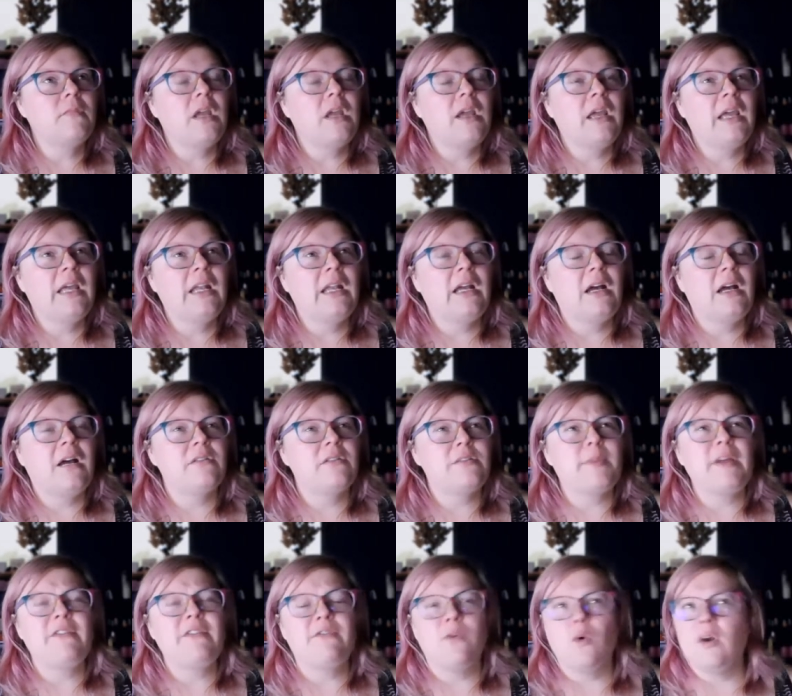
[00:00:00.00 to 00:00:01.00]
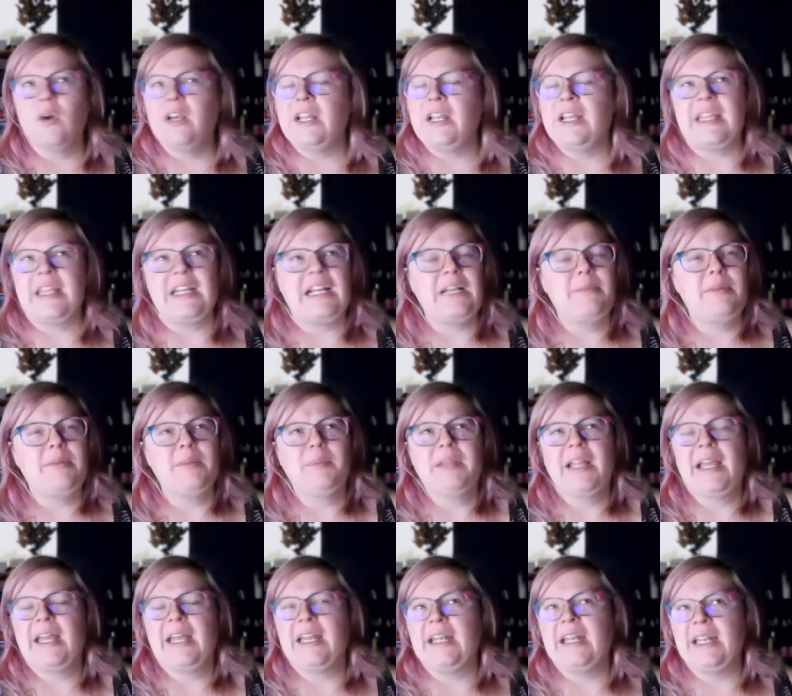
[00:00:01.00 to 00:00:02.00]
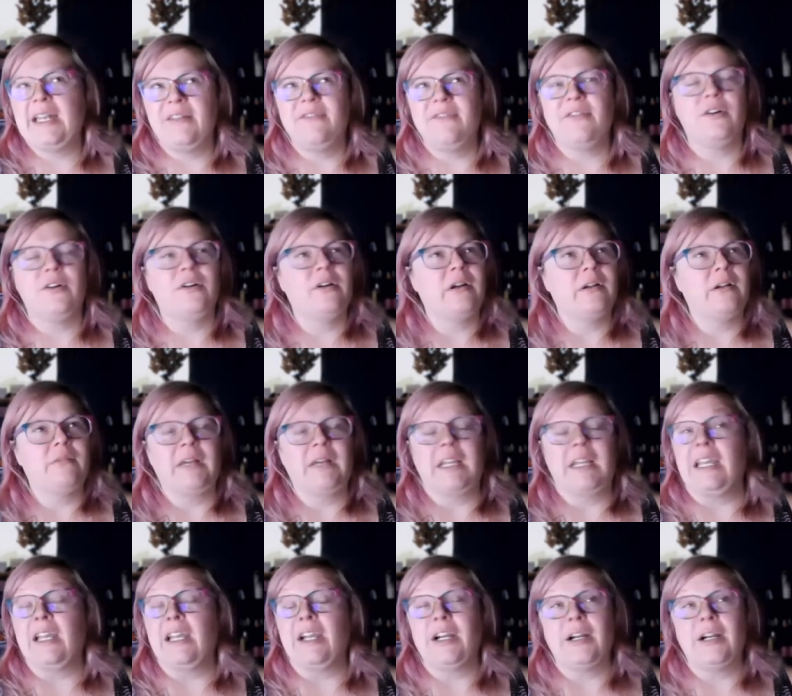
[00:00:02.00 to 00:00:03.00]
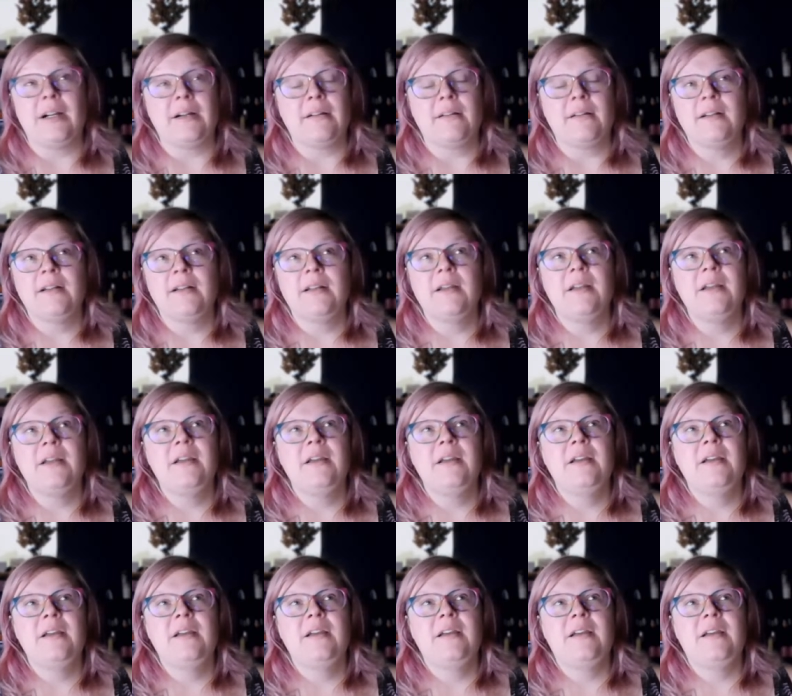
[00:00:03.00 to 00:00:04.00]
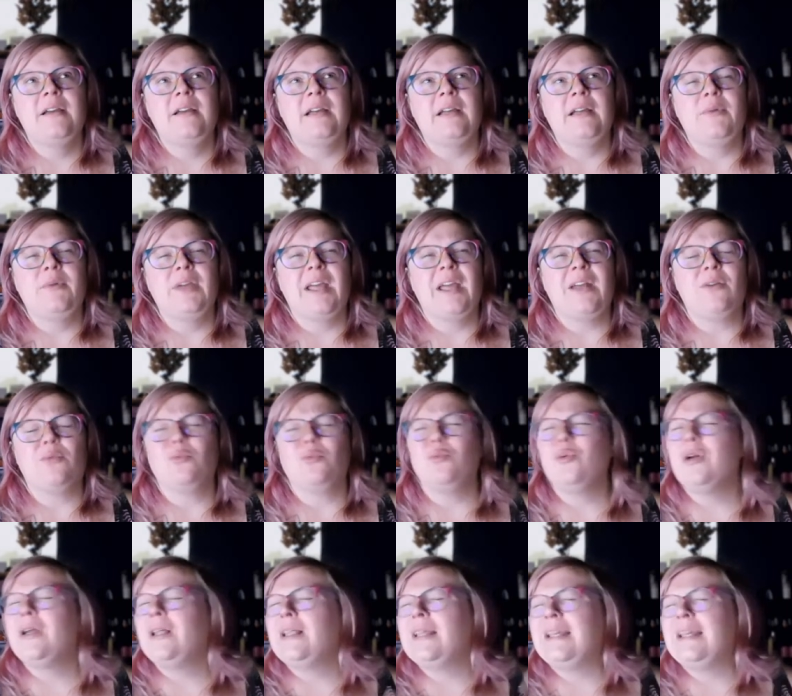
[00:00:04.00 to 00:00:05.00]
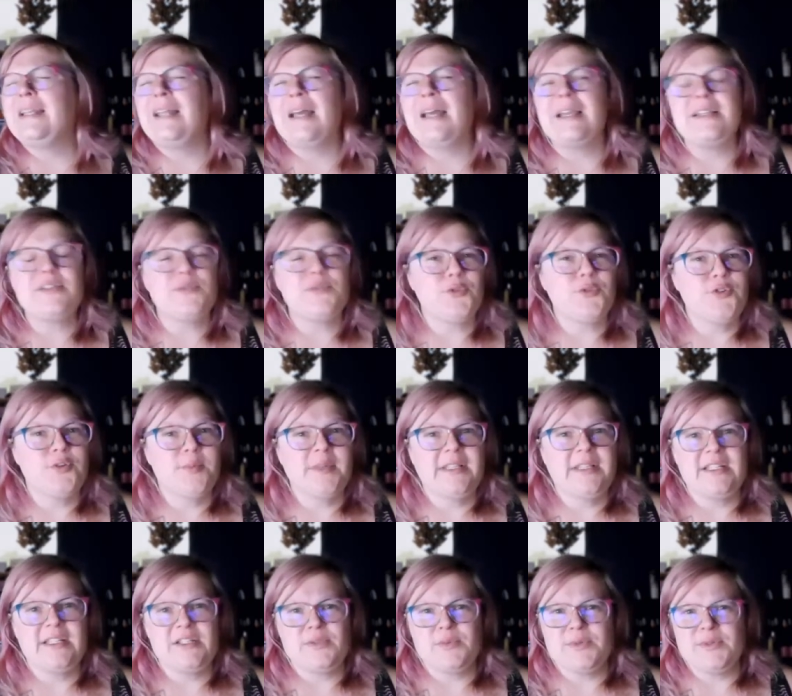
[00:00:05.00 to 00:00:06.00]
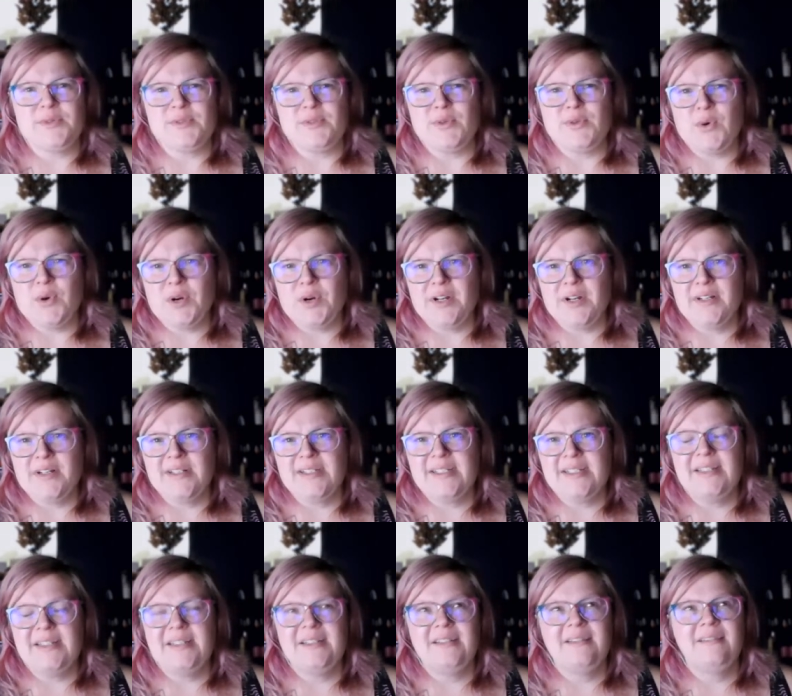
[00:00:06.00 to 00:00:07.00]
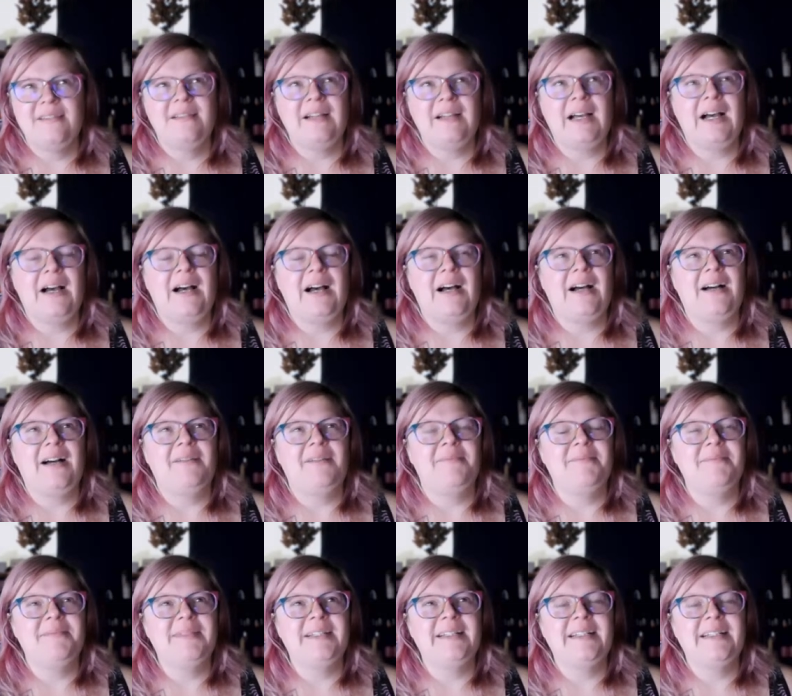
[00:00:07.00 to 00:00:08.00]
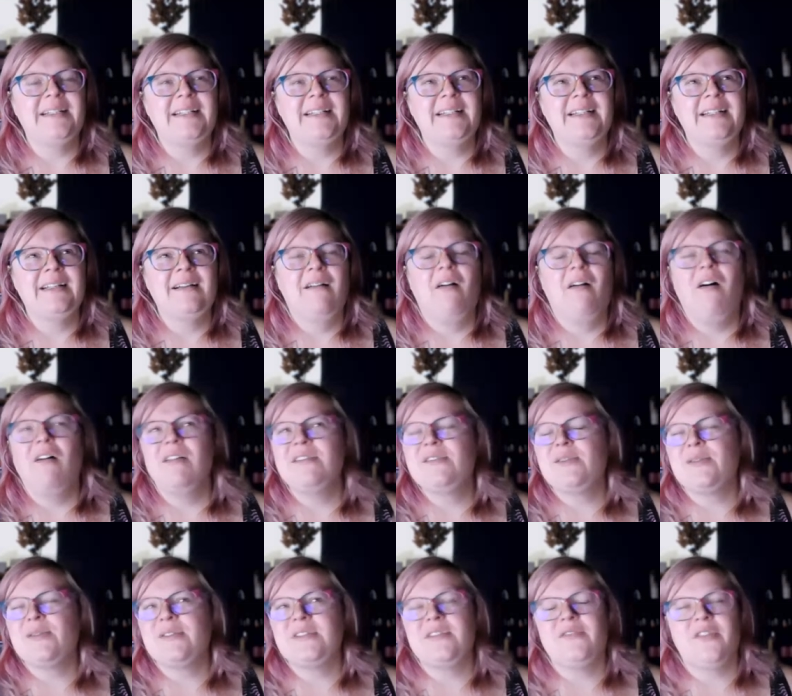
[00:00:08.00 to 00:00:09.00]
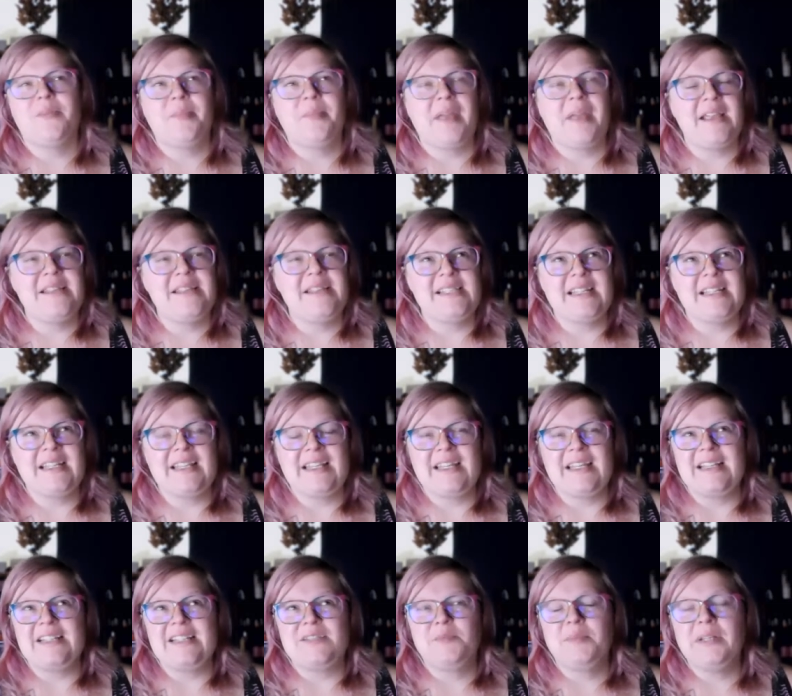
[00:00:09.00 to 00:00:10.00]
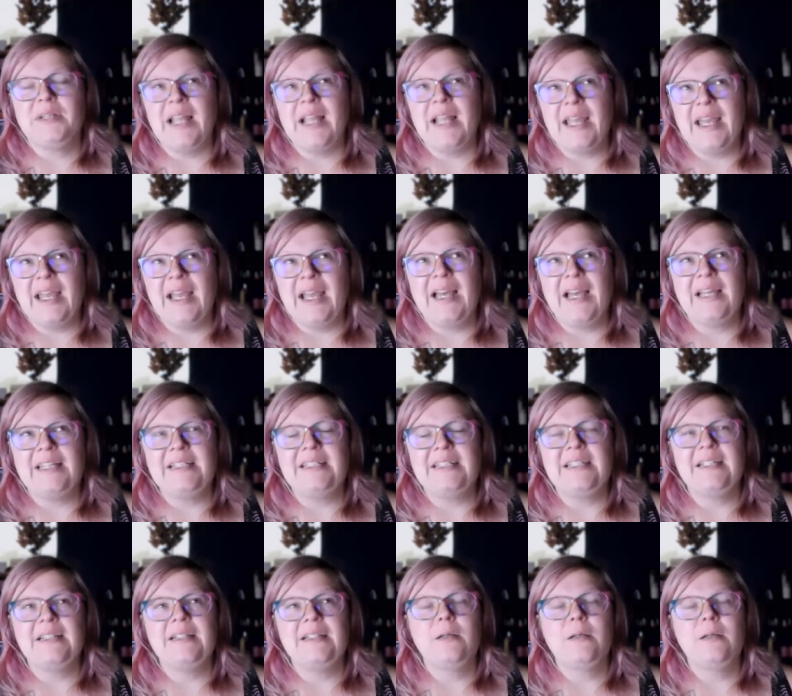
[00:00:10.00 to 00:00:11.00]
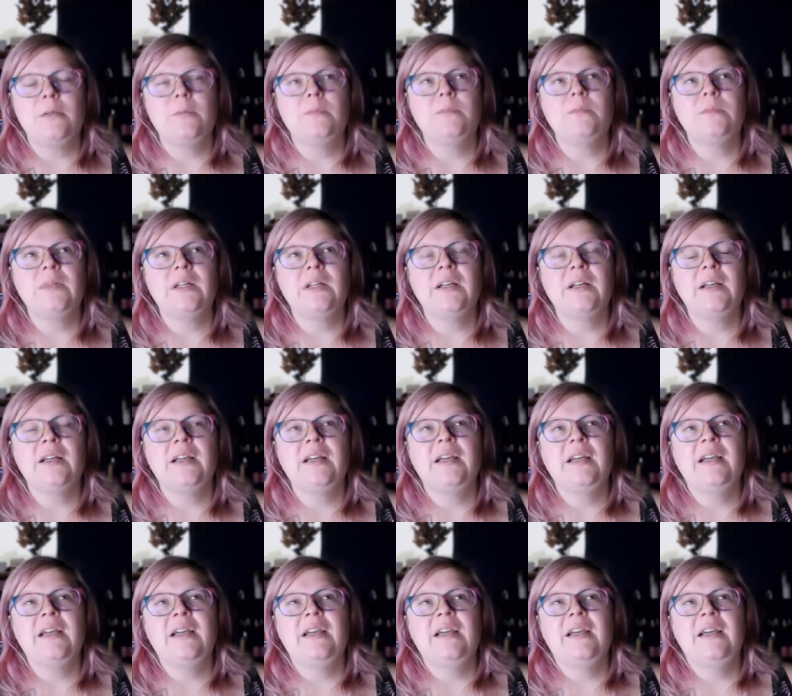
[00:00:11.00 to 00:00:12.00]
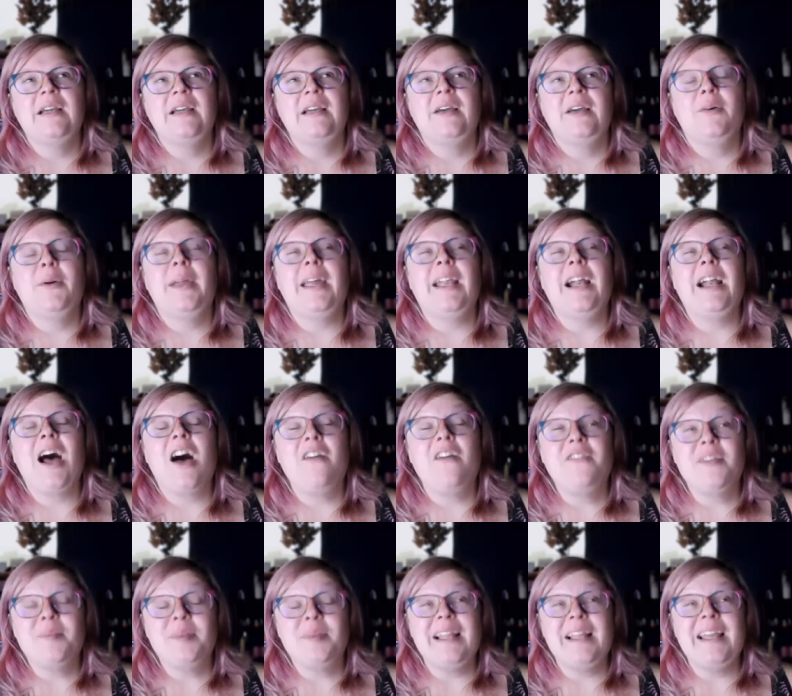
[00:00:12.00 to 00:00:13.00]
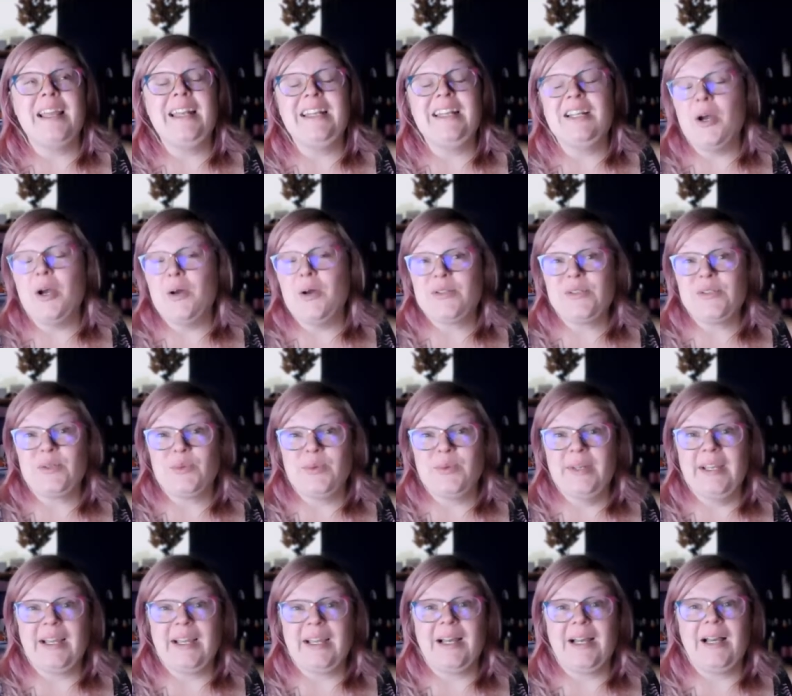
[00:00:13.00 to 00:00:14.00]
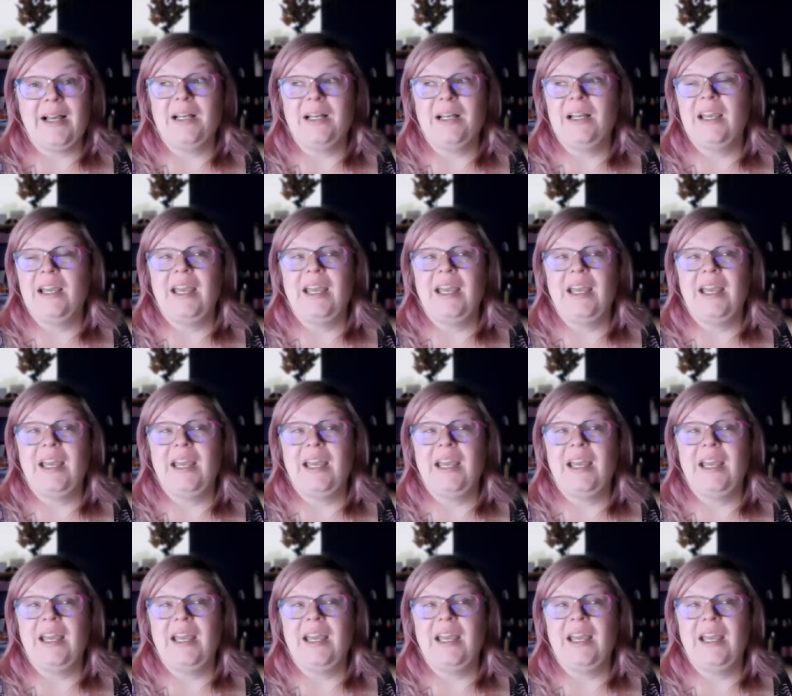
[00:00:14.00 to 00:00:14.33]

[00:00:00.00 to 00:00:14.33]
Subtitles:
And it was my 40th and I'd been planning it for a year. And we had a really nice room at this resort. All sorts of amazing things planned. And we get off the plane in Costa Rica